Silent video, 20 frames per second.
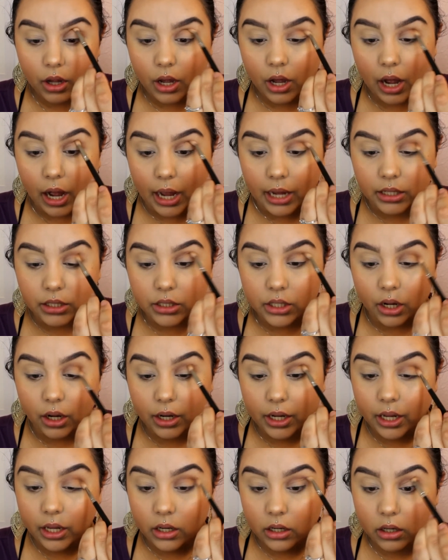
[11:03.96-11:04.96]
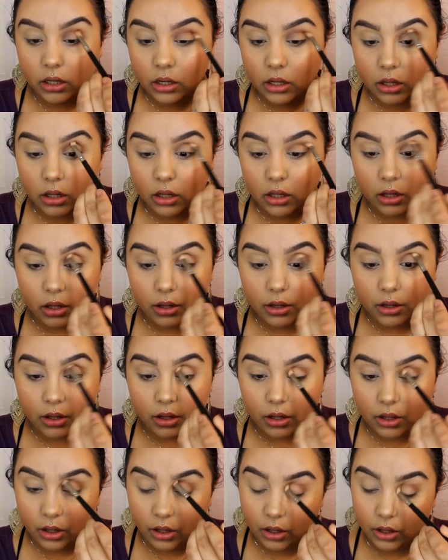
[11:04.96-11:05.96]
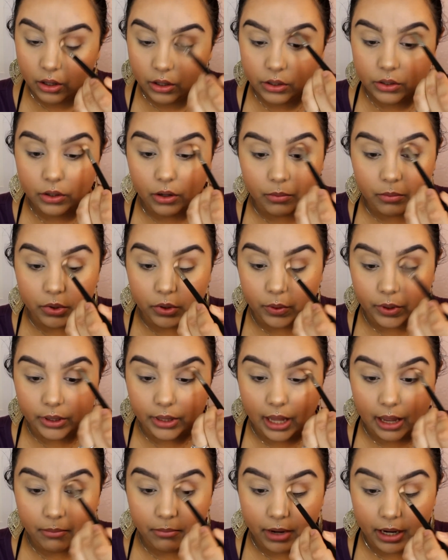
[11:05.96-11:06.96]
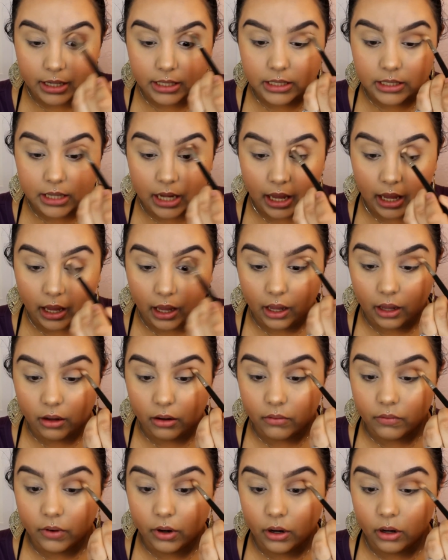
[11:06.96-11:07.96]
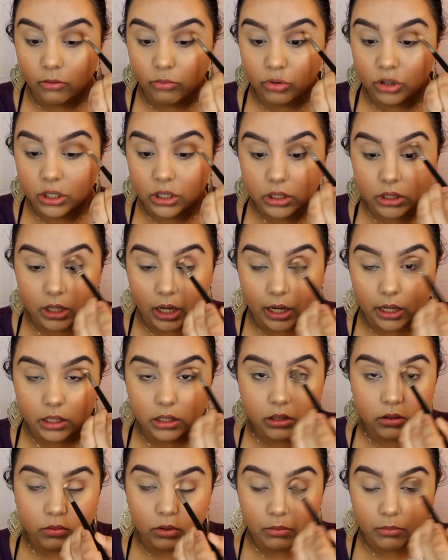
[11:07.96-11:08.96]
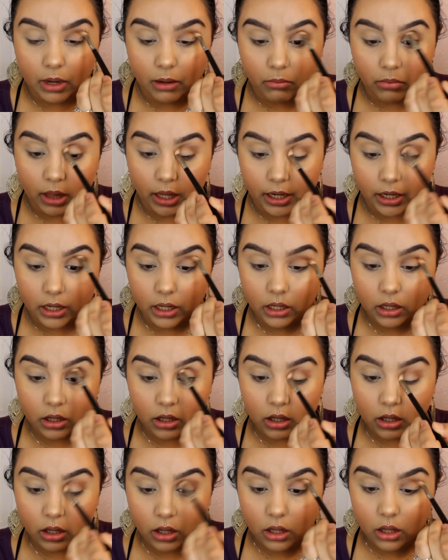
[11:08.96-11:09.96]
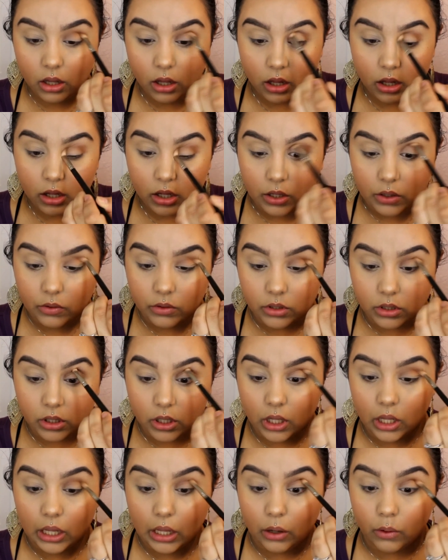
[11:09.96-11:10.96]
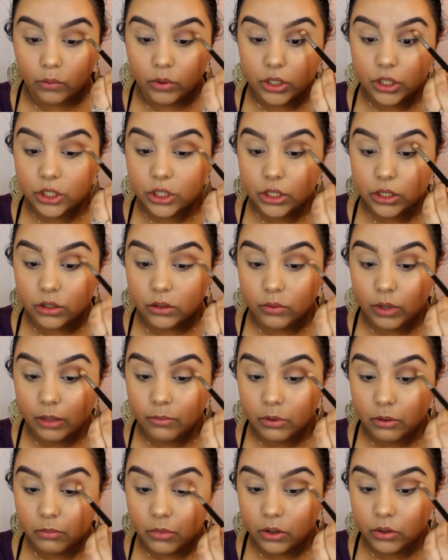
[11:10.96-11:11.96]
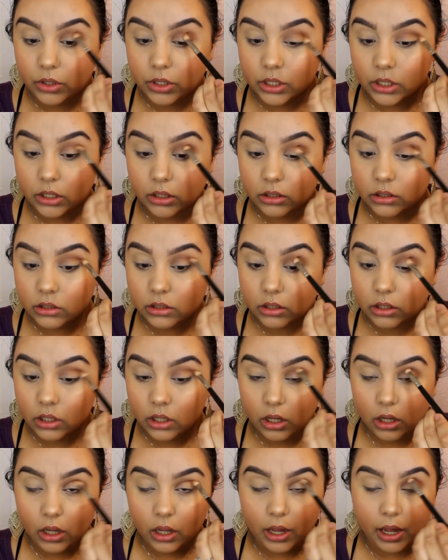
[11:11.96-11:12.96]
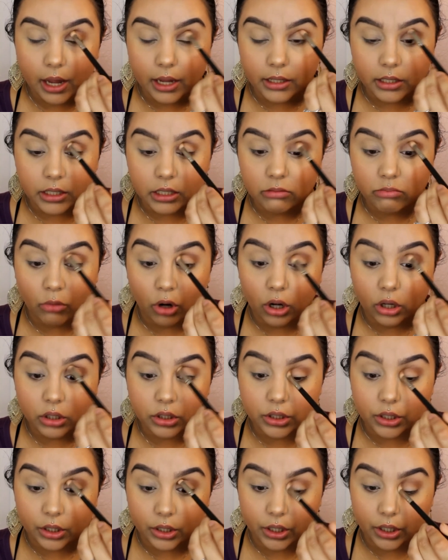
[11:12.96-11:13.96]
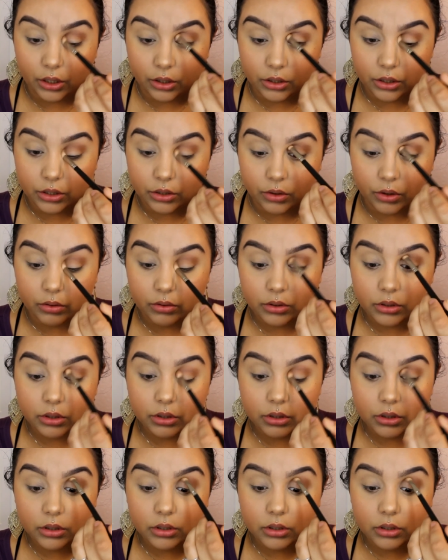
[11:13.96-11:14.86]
eye socket, so I'm doing that by staying very precise with my blending, using windshield wiper motions and small circular strokes.